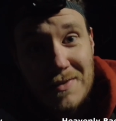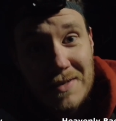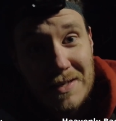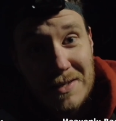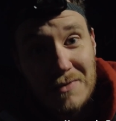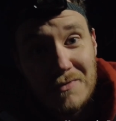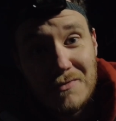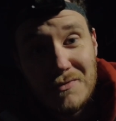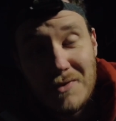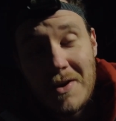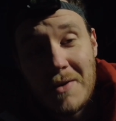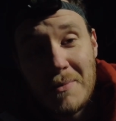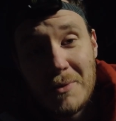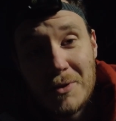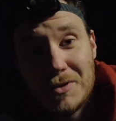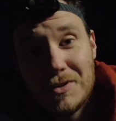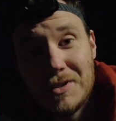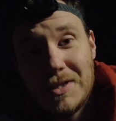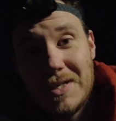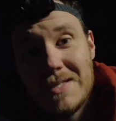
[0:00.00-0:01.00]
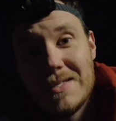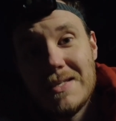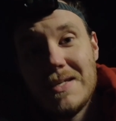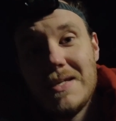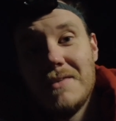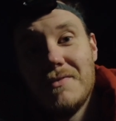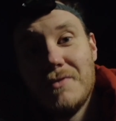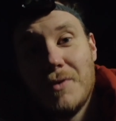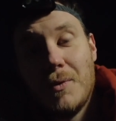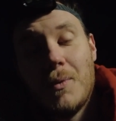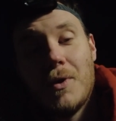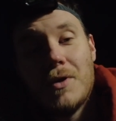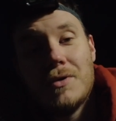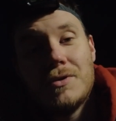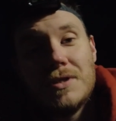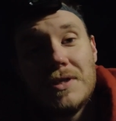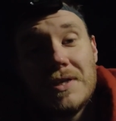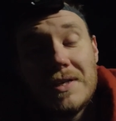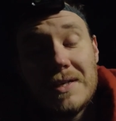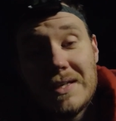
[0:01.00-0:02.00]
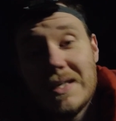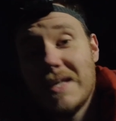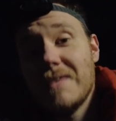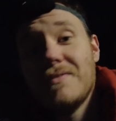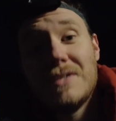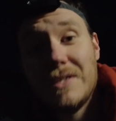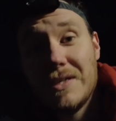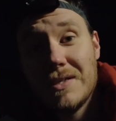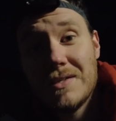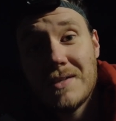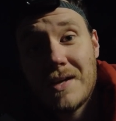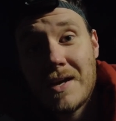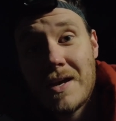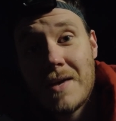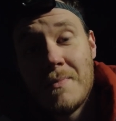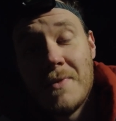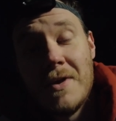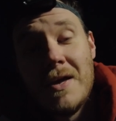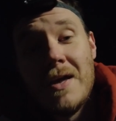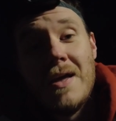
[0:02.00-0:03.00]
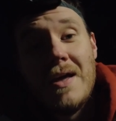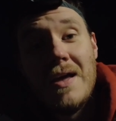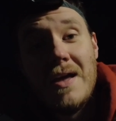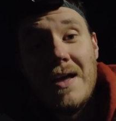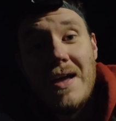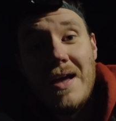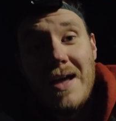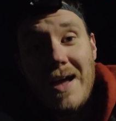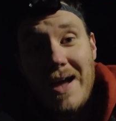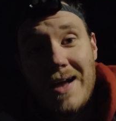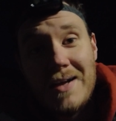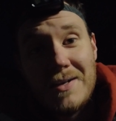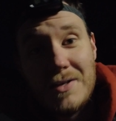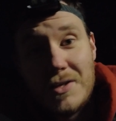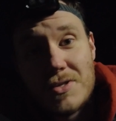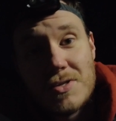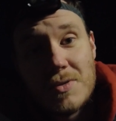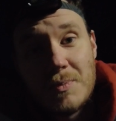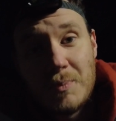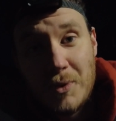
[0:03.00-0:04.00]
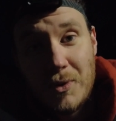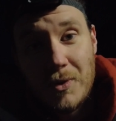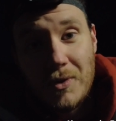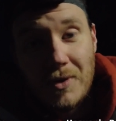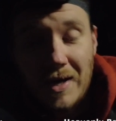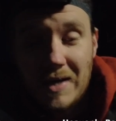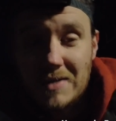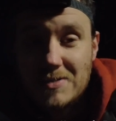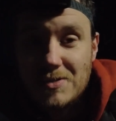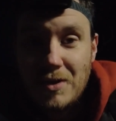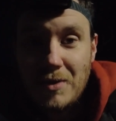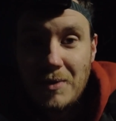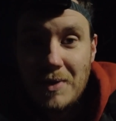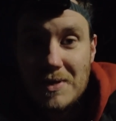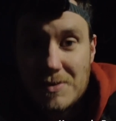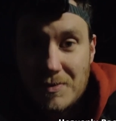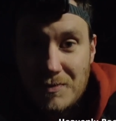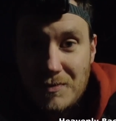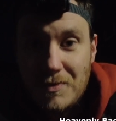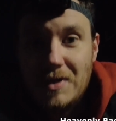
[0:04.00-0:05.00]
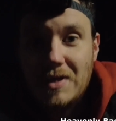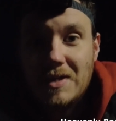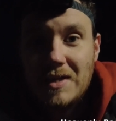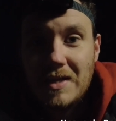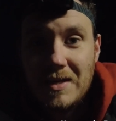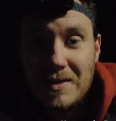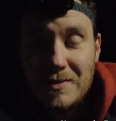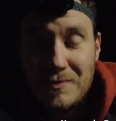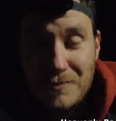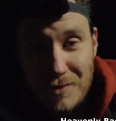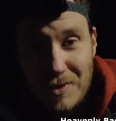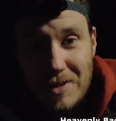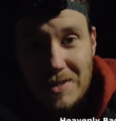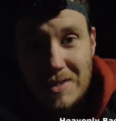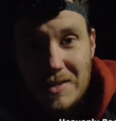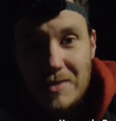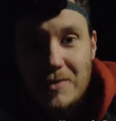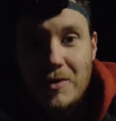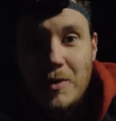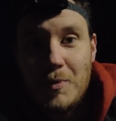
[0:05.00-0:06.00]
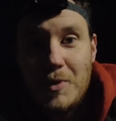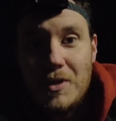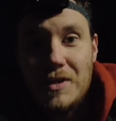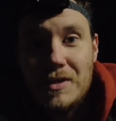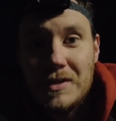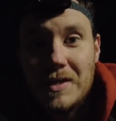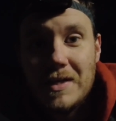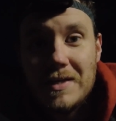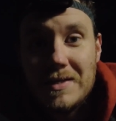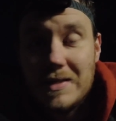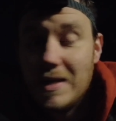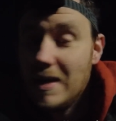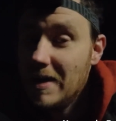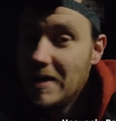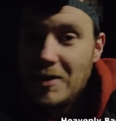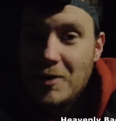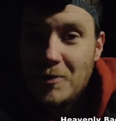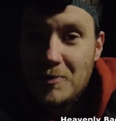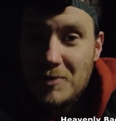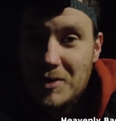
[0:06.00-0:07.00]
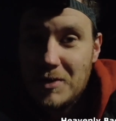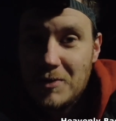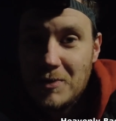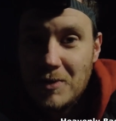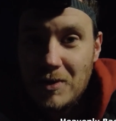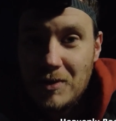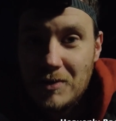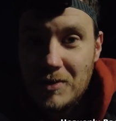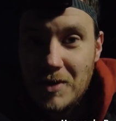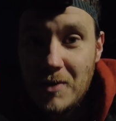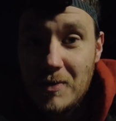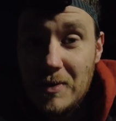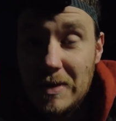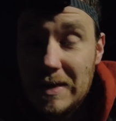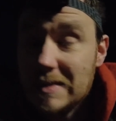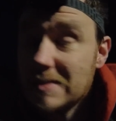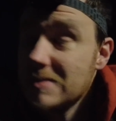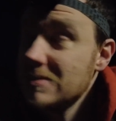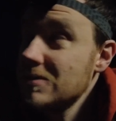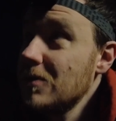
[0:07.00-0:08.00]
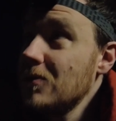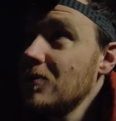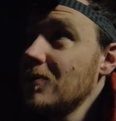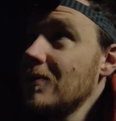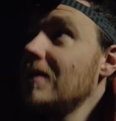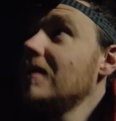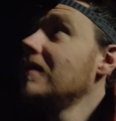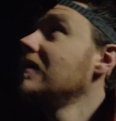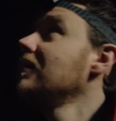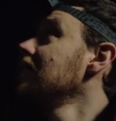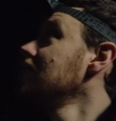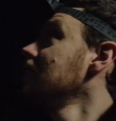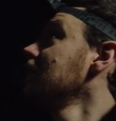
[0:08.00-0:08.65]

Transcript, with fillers: to thank you very much indeed for watching and giving your time and your support. As always, I really really do appreciate it, and I hope that you all know that. So uh,